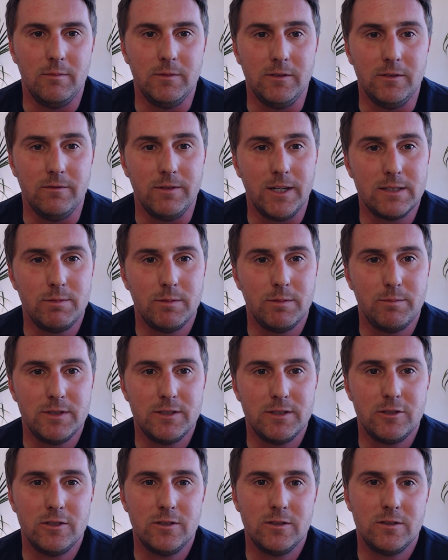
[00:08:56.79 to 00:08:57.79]
investment
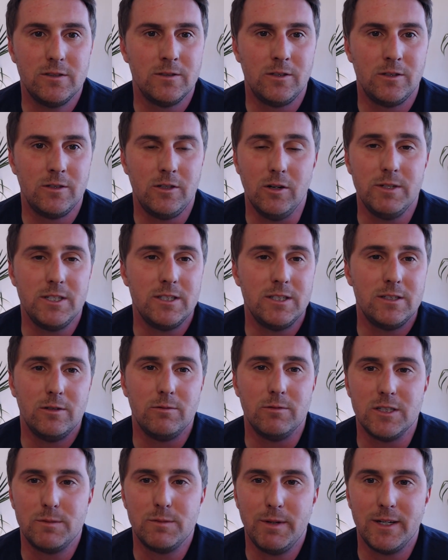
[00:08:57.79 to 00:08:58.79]
positions, we
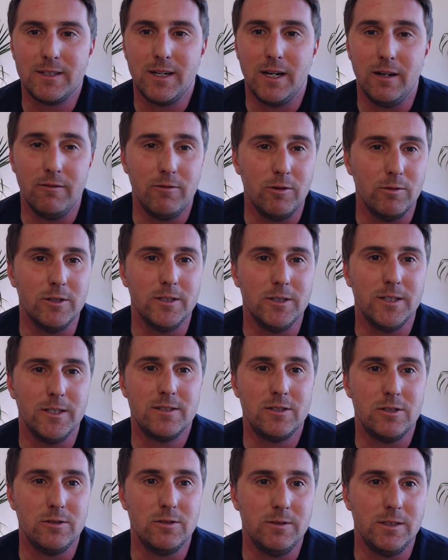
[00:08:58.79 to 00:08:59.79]
still respect everyone
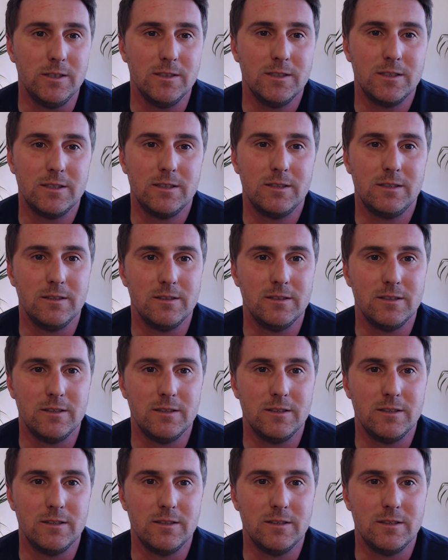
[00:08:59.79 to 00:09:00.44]
that's doing this because